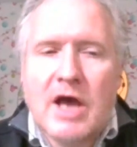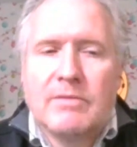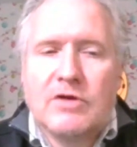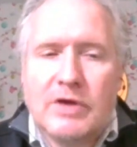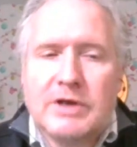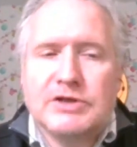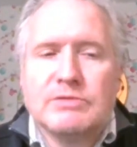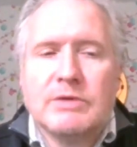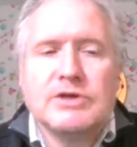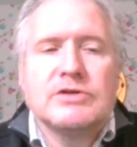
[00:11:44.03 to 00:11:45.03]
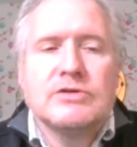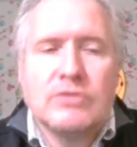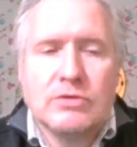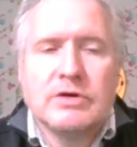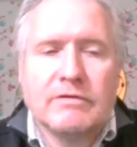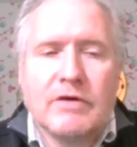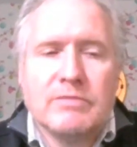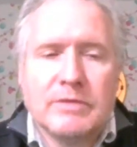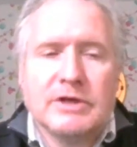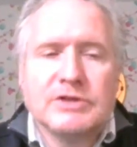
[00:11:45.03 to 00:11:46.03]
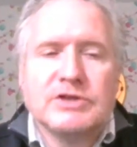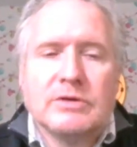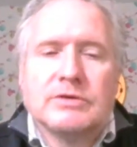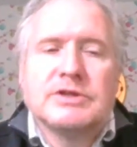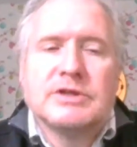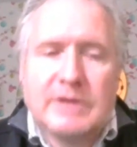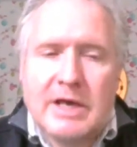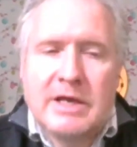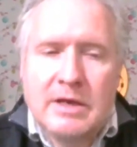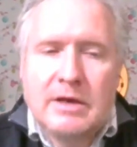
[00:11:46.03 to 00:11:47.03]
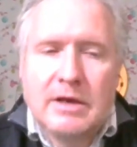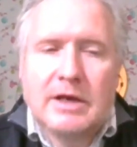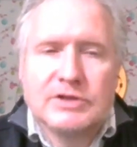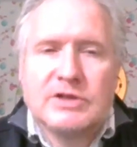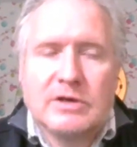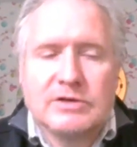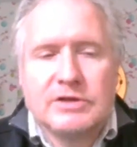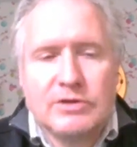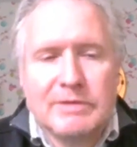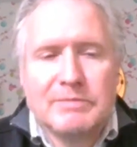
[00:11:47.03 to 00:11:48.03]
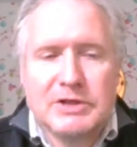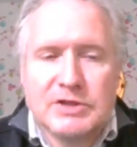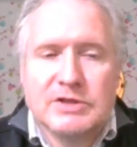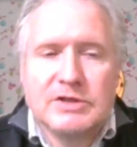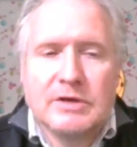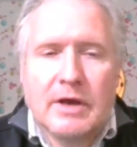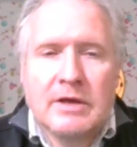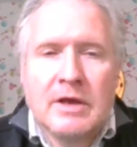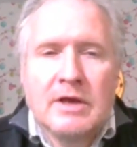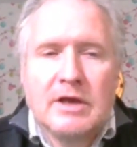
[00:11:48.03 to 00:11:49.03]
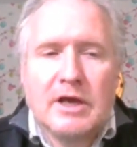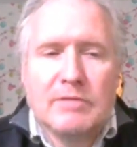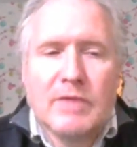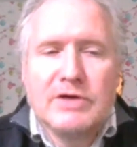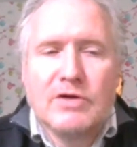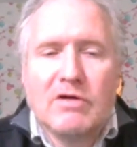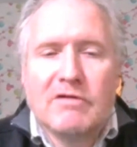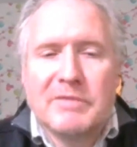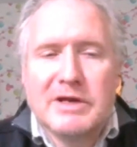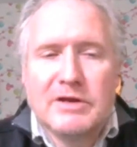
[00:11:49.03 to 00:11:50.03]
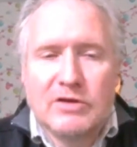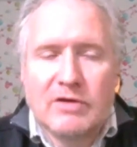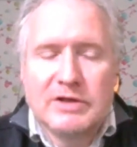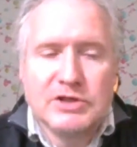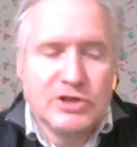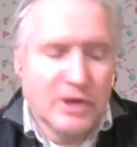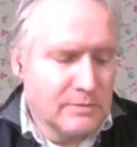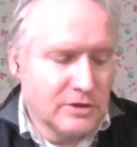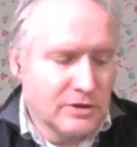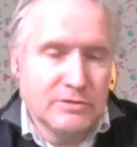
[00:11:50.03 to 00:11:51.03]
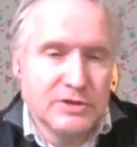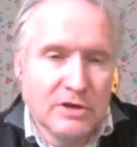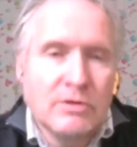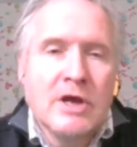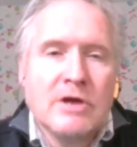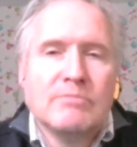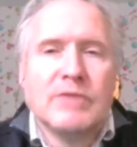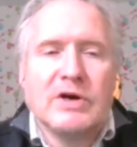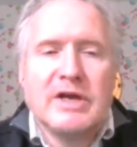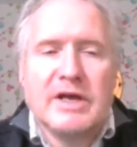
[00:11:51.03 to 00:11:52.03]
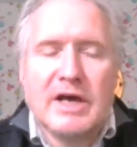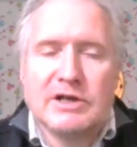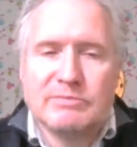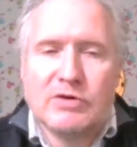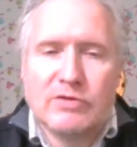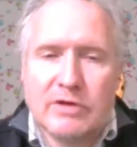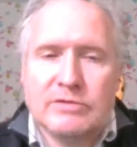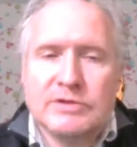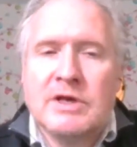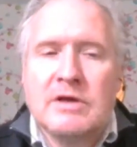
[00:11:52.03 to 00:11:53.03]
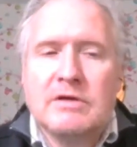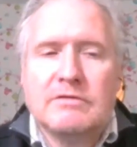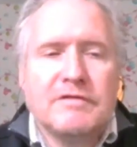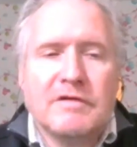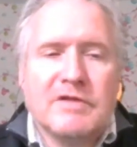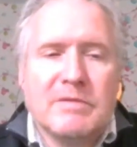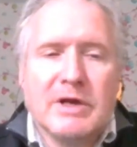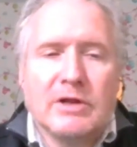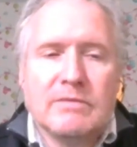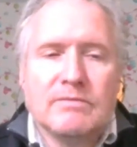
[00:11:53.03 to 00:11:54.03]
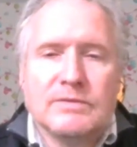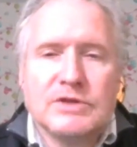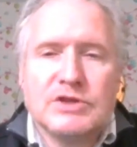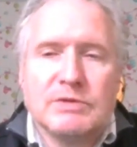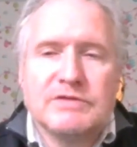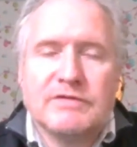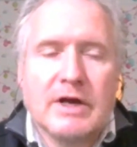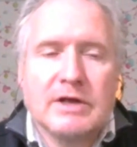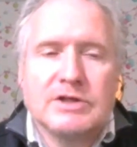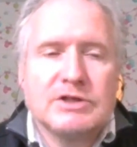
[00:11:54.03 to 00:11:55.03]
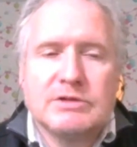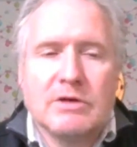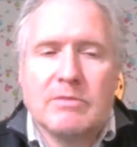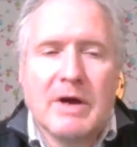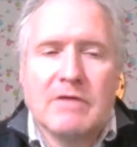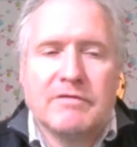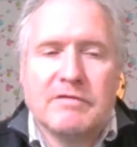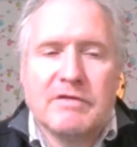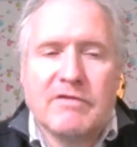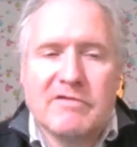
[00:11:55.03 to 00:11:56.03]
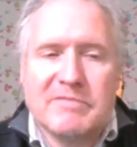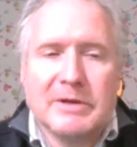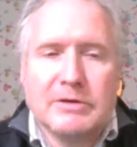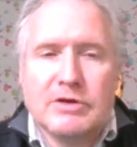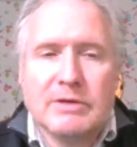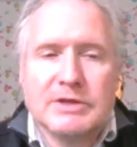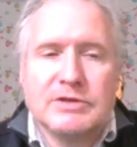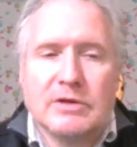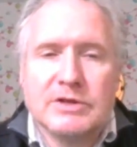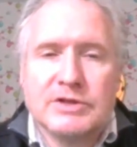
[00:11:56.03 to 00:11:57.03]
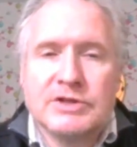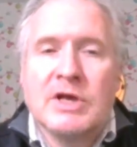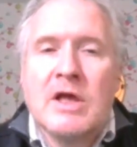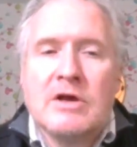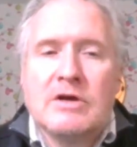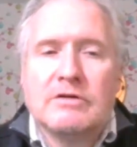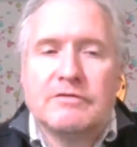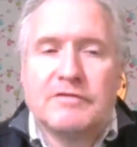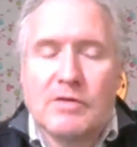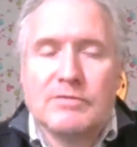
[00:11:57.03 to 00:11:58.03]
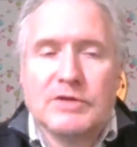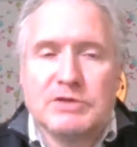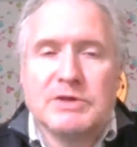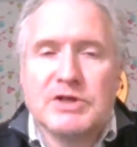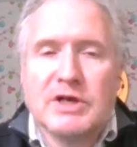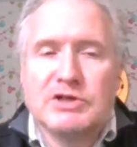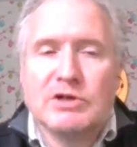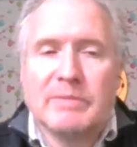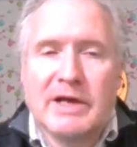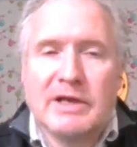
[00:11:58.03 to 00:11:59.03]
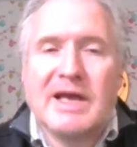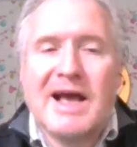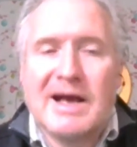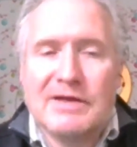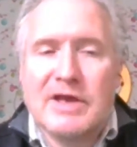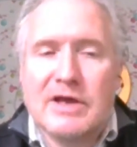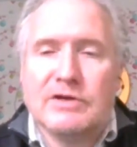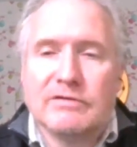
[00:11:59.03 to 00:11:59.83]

Um, Credit Suisse could have opened its doors today and started doing business today. It might not have been in the greatest shape to do so, but it had borrowed 50 billion Swiss francs, so about 55 billion US dollars, from the Swiss National Bank at the